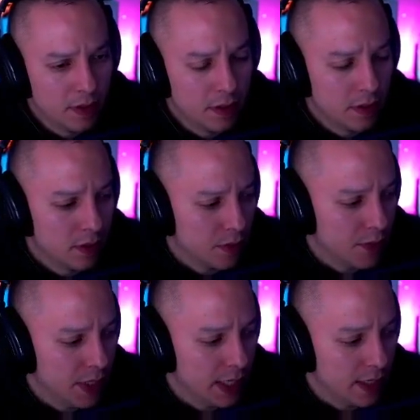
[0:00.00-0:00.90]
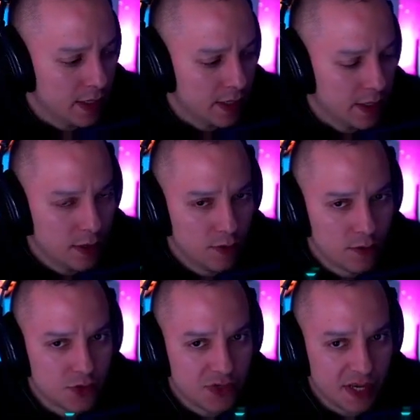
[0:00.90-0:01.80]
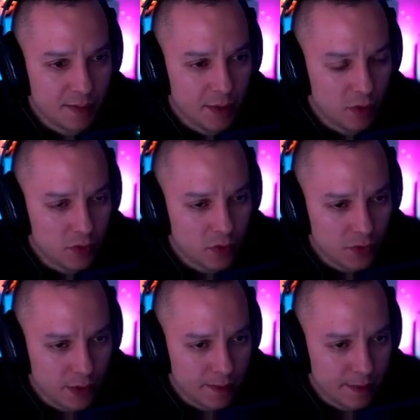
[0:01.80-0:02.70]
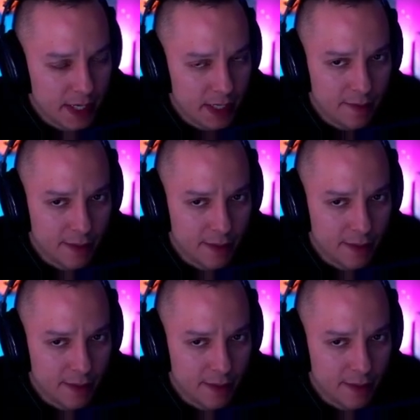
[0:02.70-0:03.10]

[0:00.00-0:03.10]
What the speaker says: not really a huge set build order in mind.